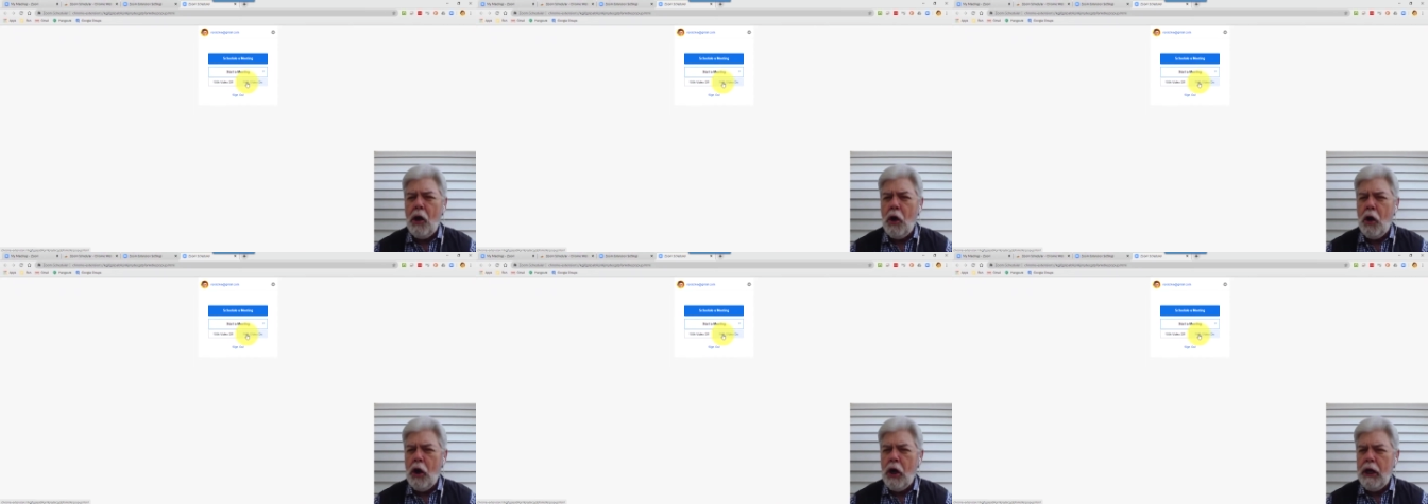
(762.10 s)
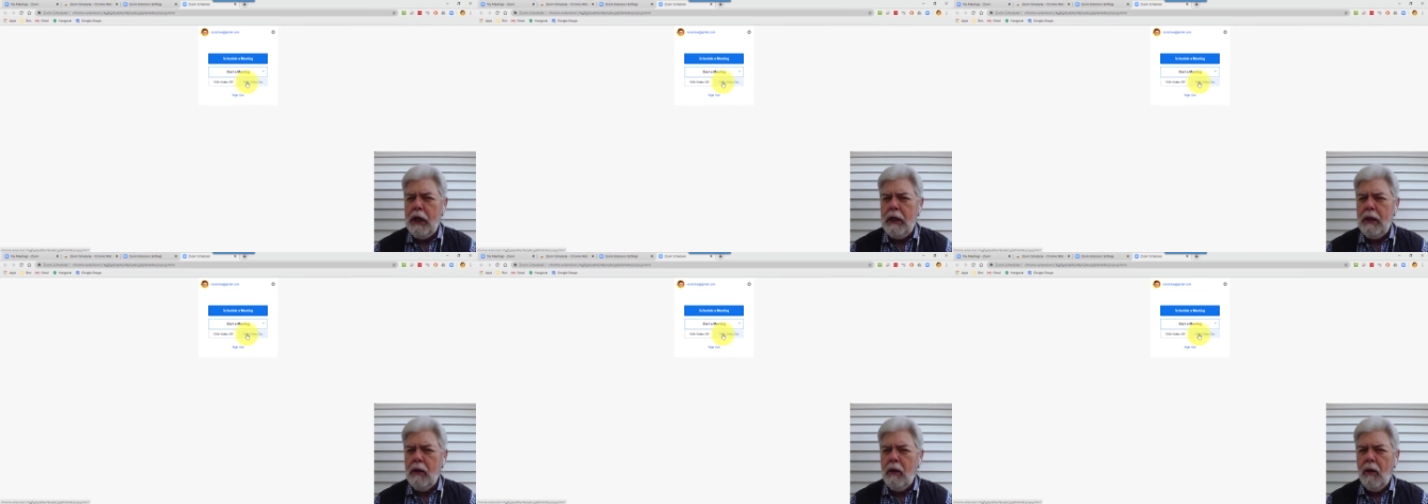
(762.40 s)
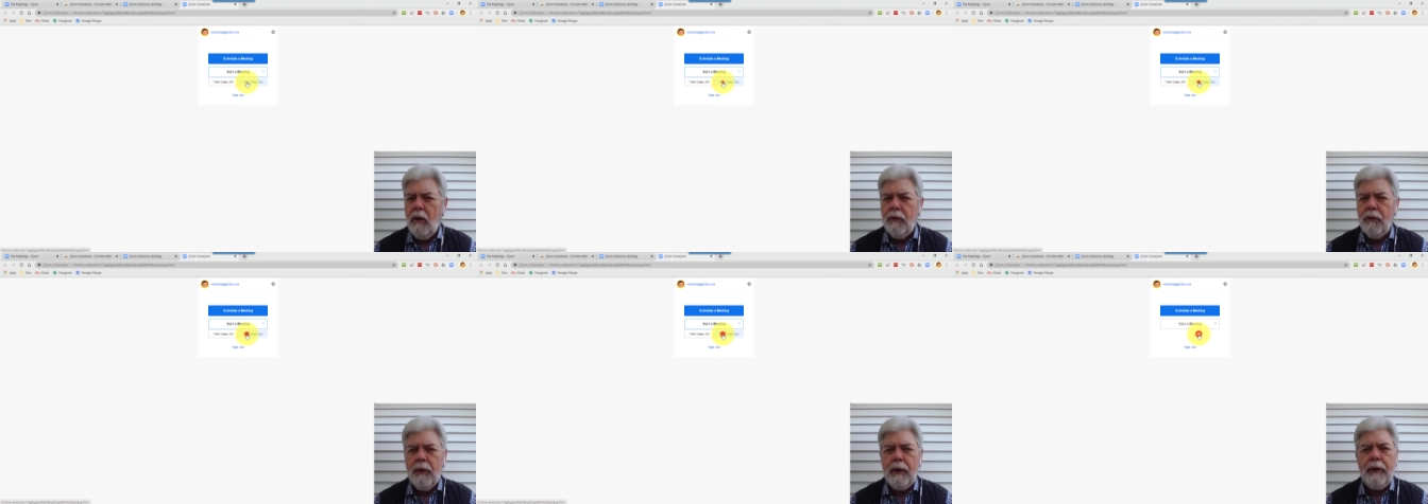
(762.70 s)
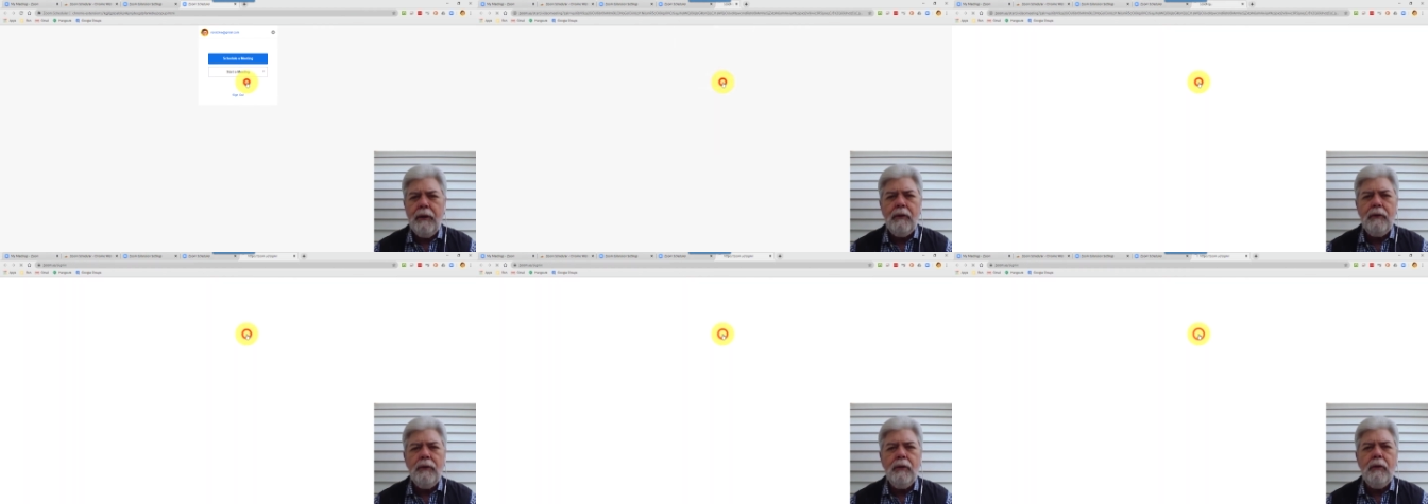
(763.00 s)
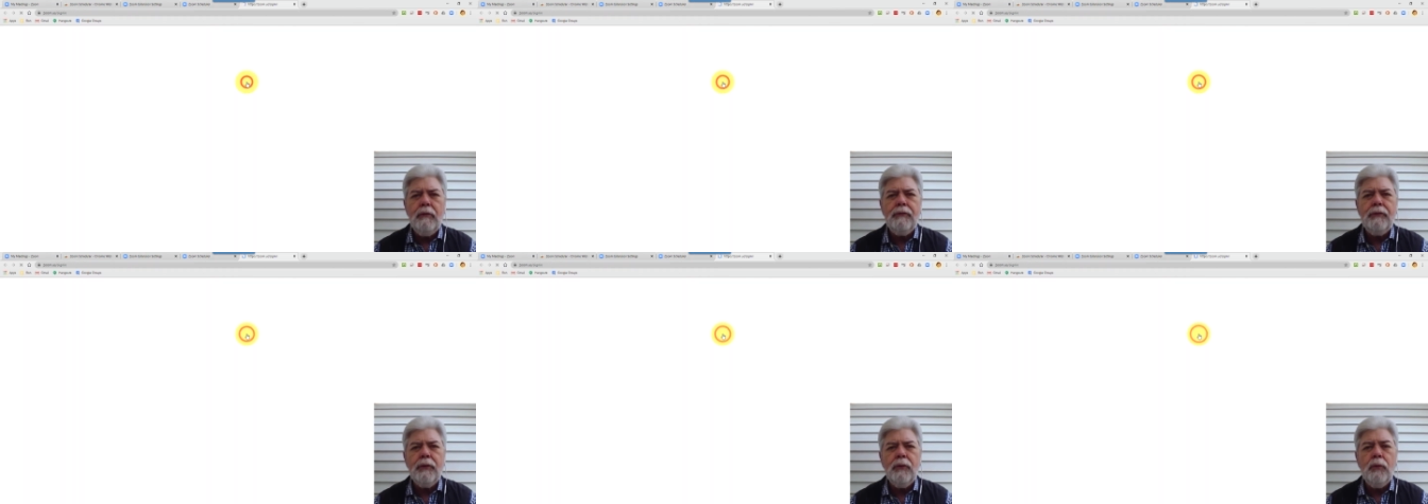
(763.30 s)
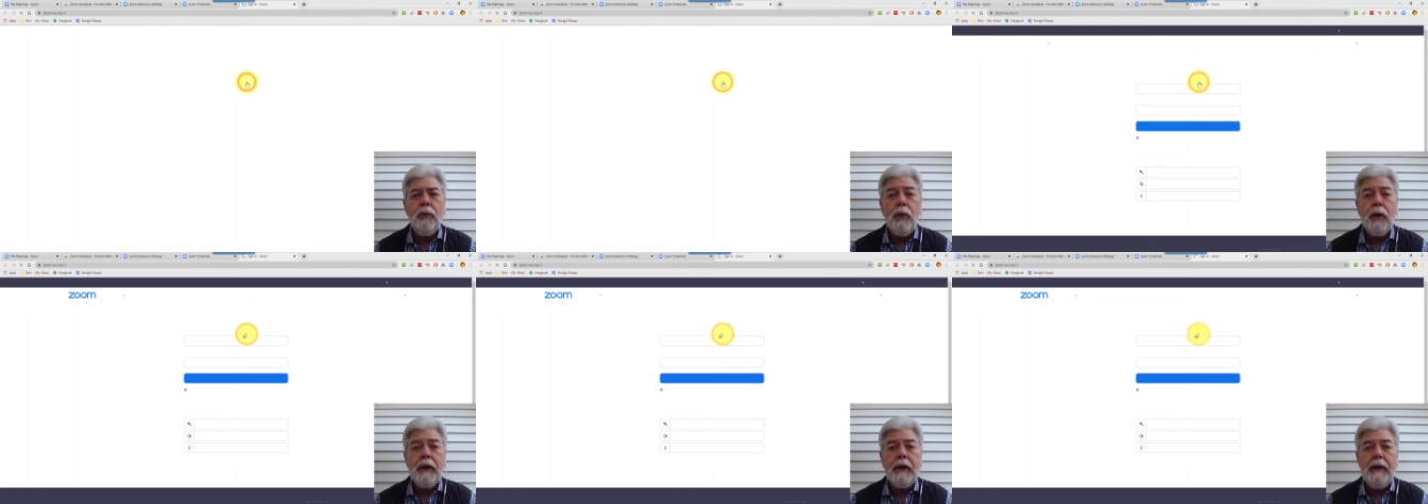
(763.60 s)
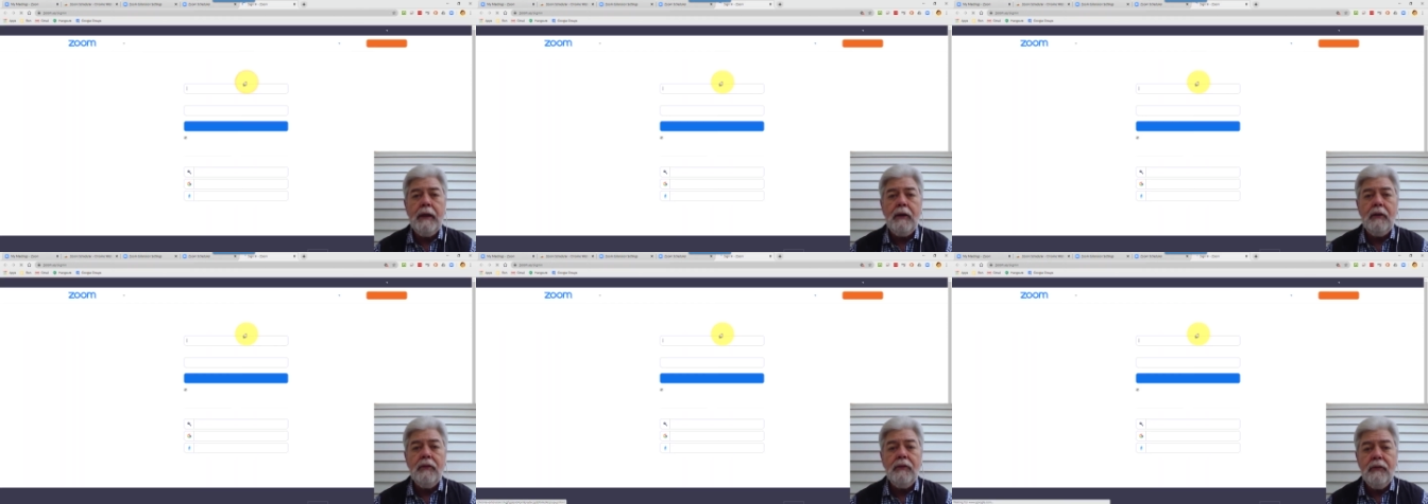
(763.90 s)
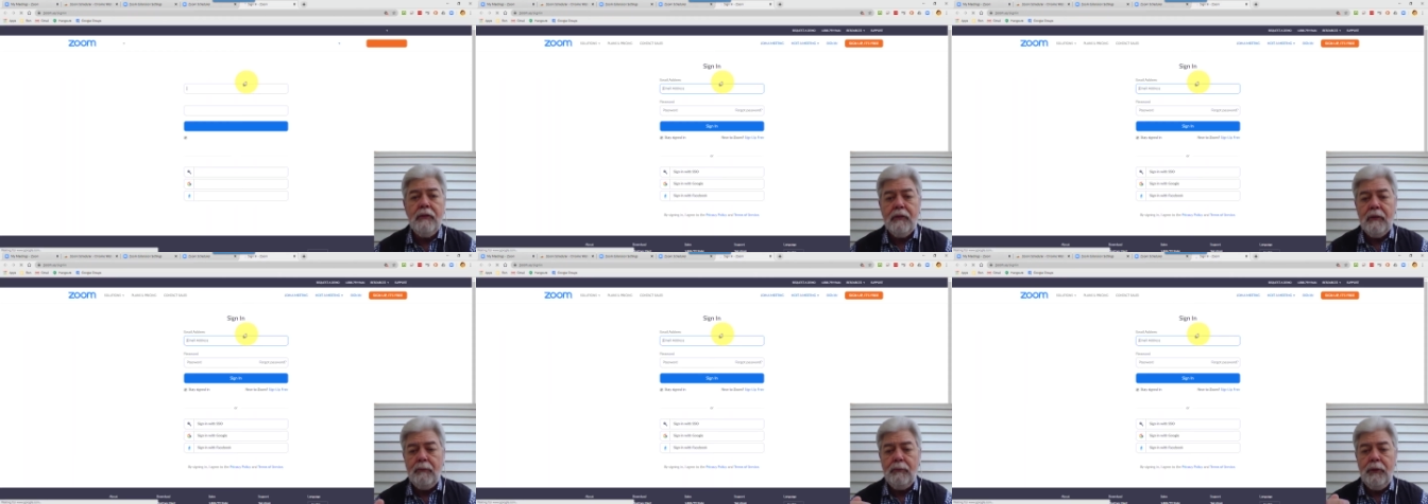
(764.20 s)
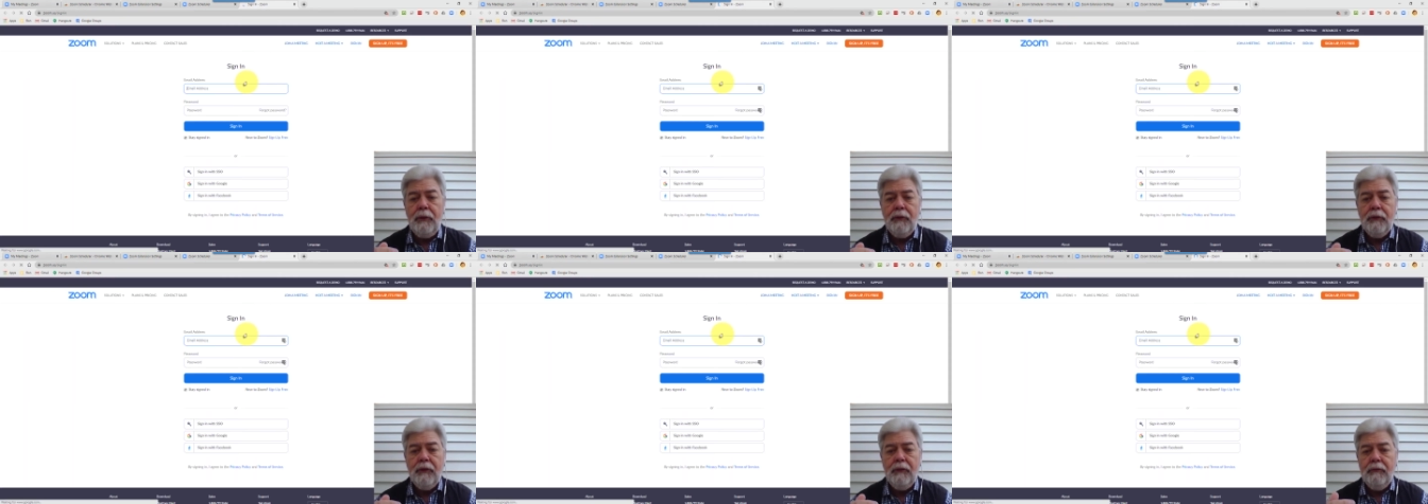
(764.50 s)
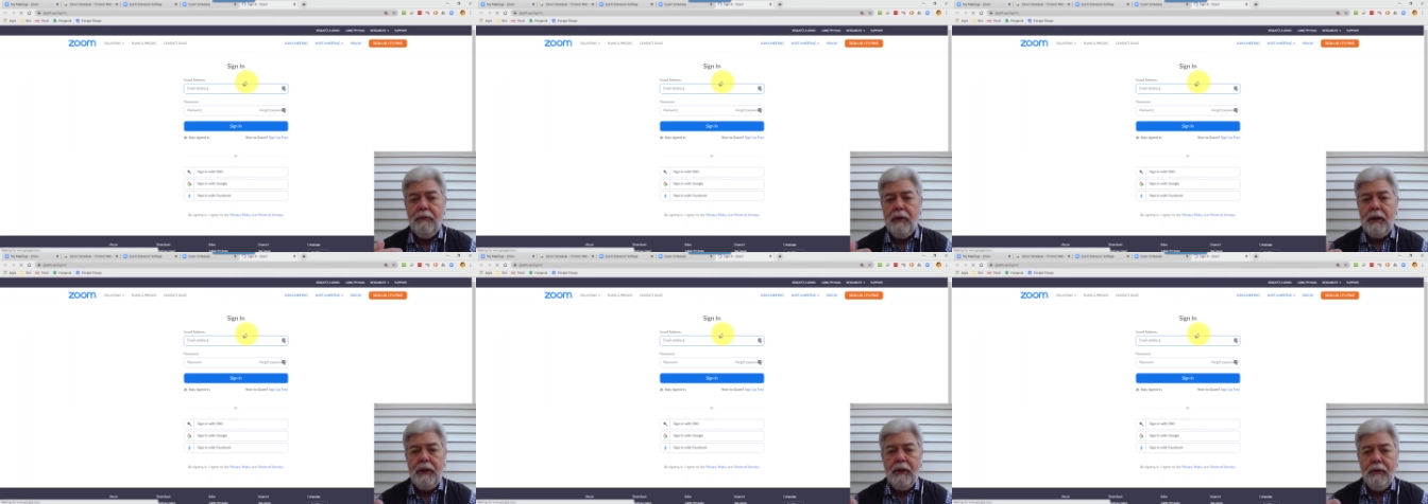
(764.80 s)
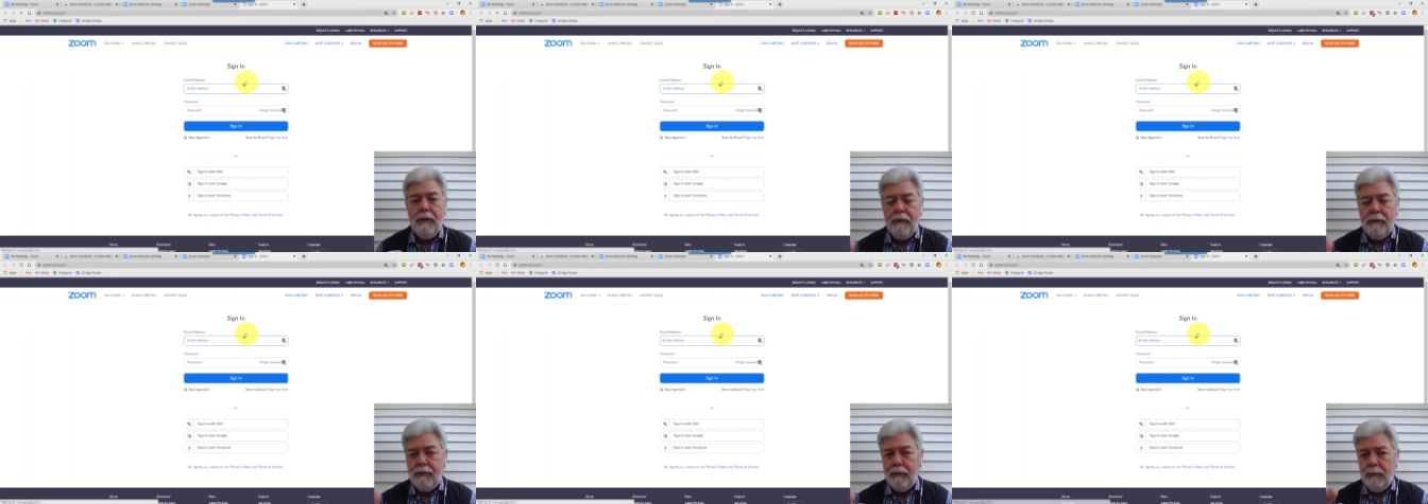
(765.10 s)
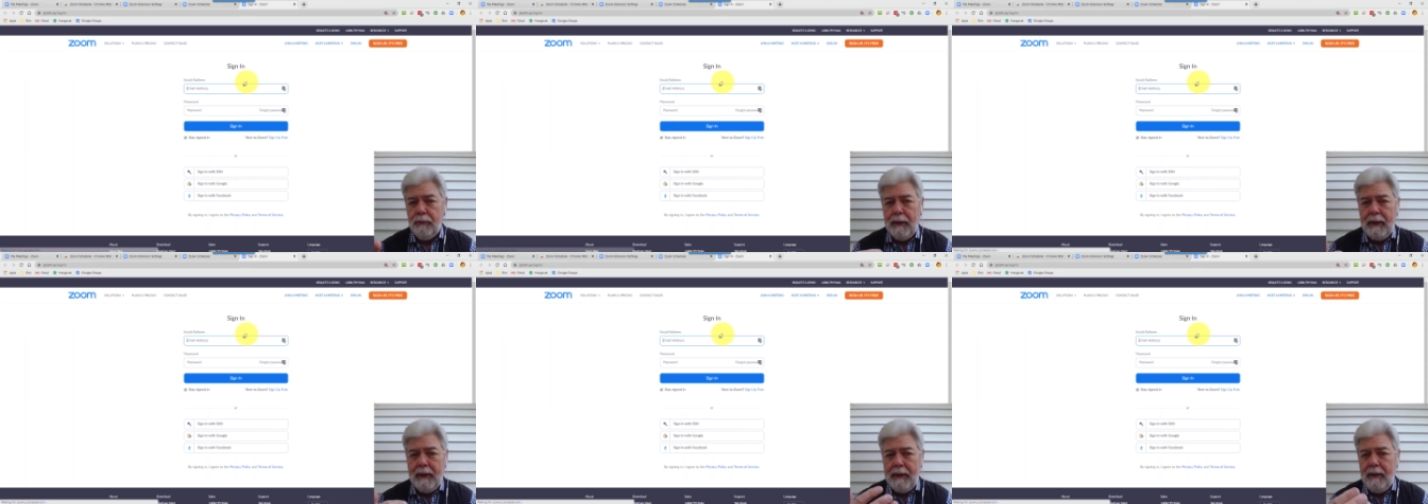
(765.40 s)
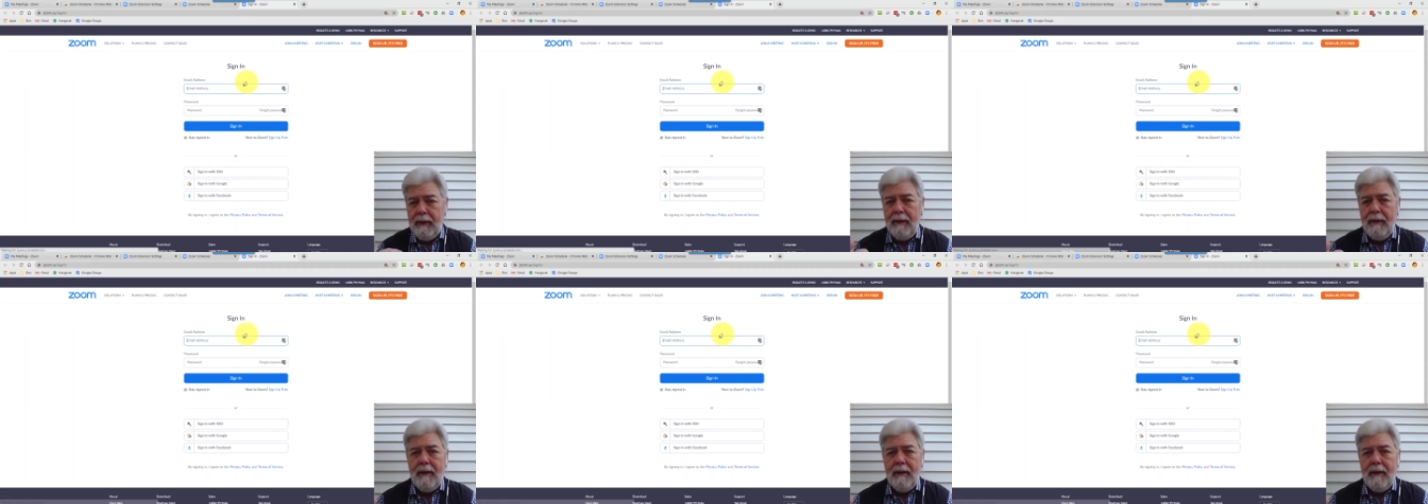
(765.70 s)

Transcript: on, although I don't know if it'll work here since I'm using the video for my